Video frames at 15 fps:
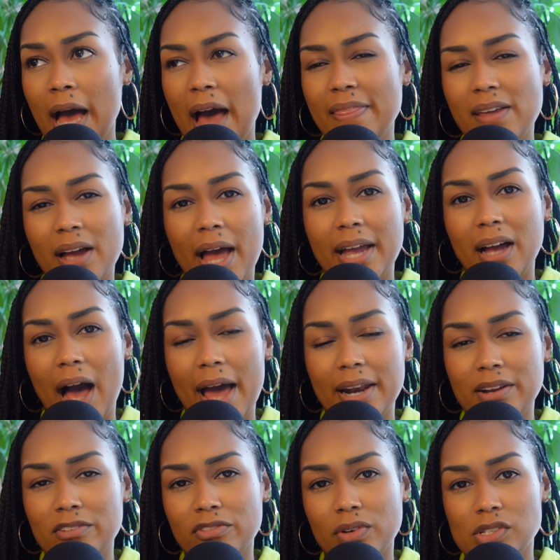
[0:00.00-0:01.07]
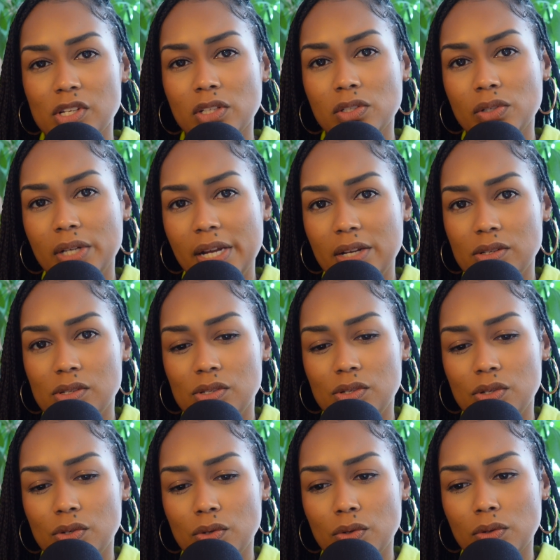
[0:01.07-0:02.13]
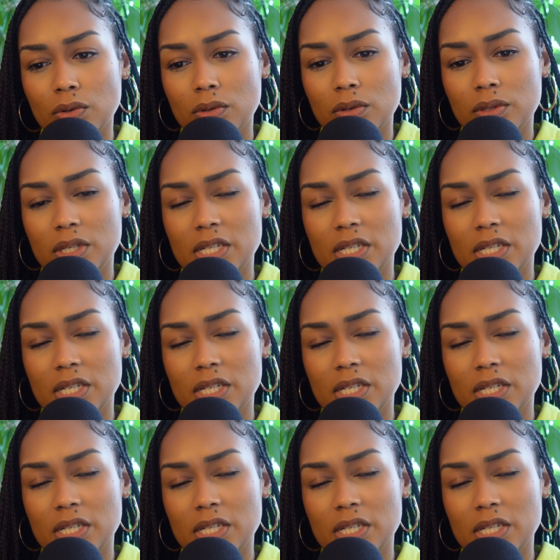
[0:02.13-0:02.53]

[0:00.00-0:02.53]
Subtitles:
I think I kind of was alluding to